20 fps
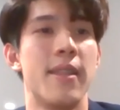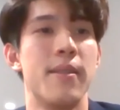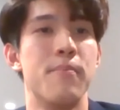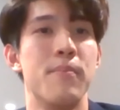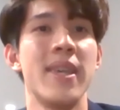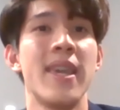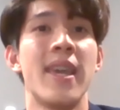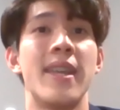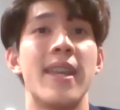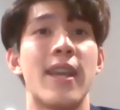
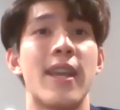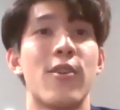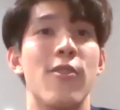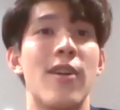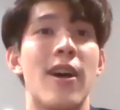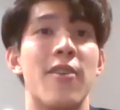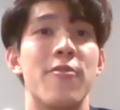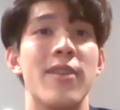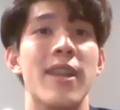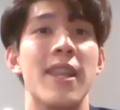Me and Nicole,
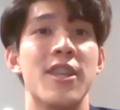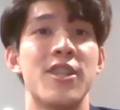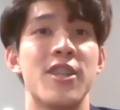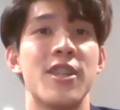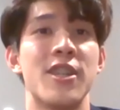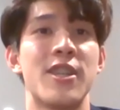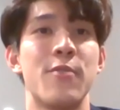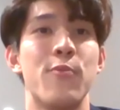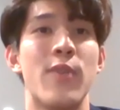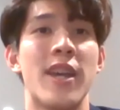our
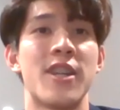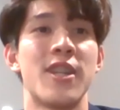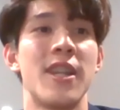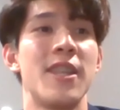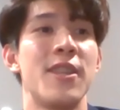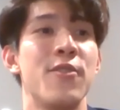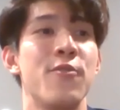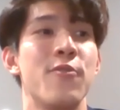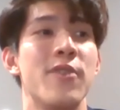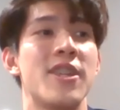relationship, we actually knew